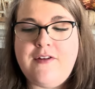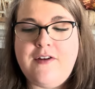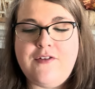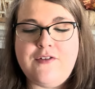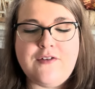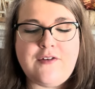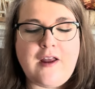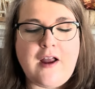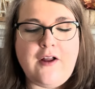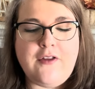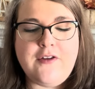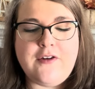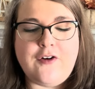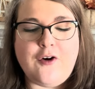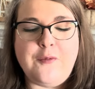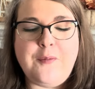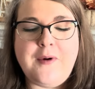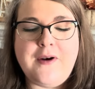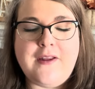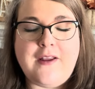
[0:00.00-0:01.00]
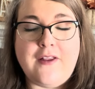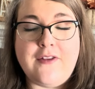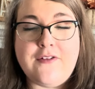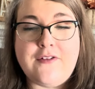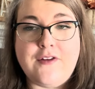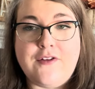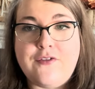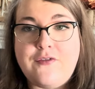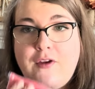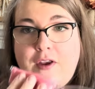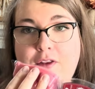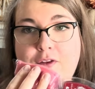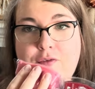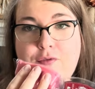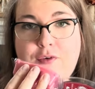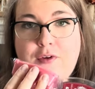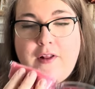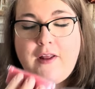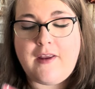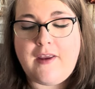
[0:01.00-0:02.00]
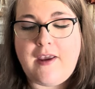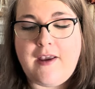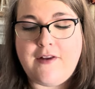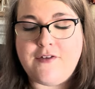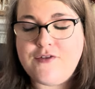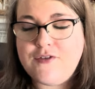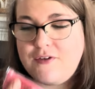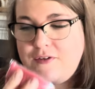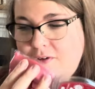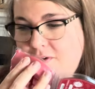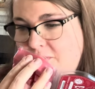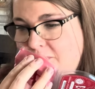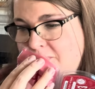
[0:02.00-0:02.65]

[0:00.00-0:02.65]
He just held it open against his face for like ages.